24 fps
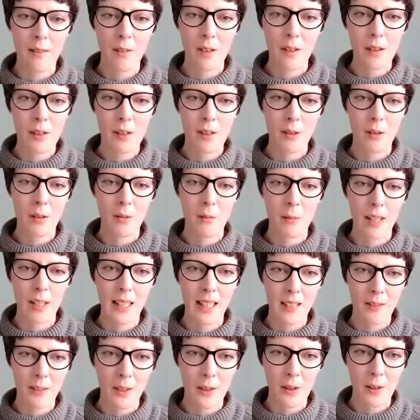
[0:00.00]
are so
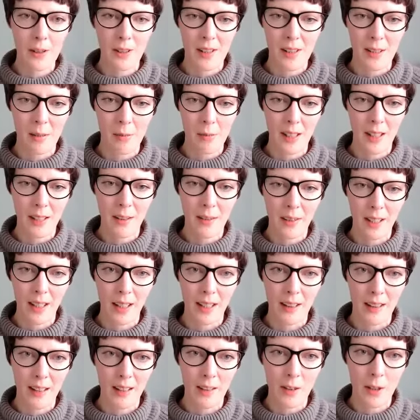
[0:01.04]
many of those systems out there
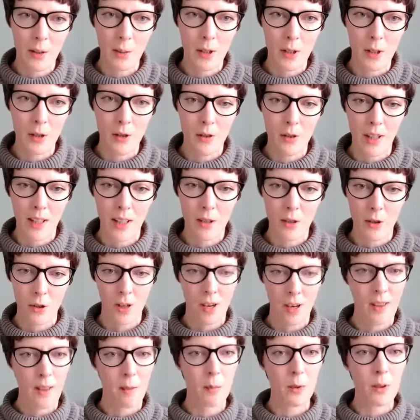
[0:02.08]
that if you were to try and
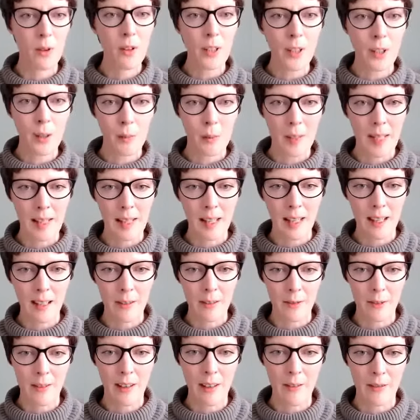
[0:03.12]
try them all, you'd be there
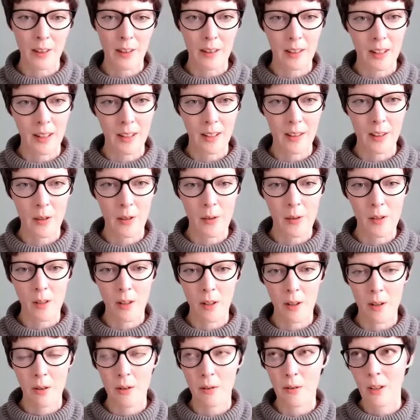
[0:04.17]
forever, you know.
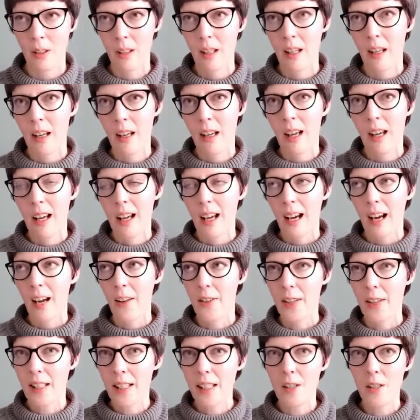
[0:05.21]
So I
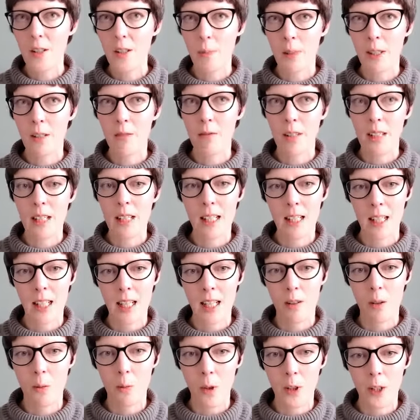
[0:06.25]
think it's just being really
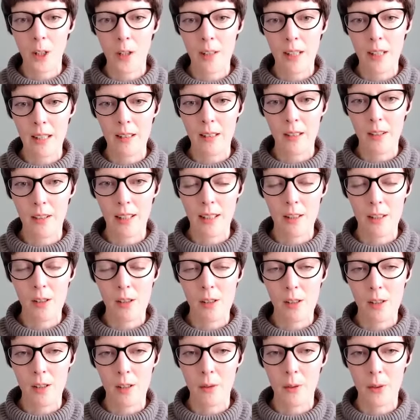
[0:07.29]
clear on what you need the thing to
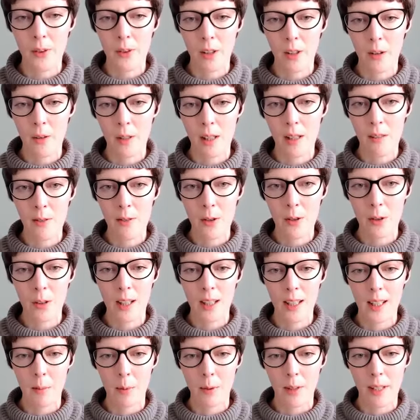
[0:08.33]
do. So if you're
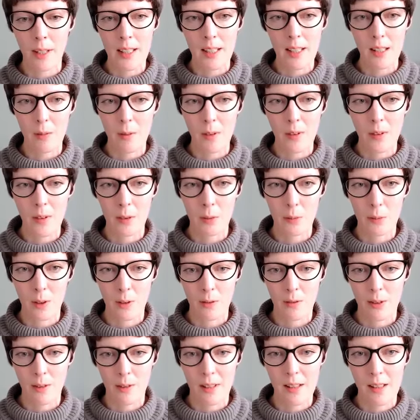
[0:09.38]
collaborating with
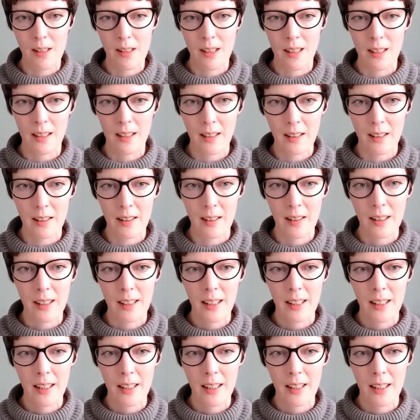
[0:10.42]
someone, for instance,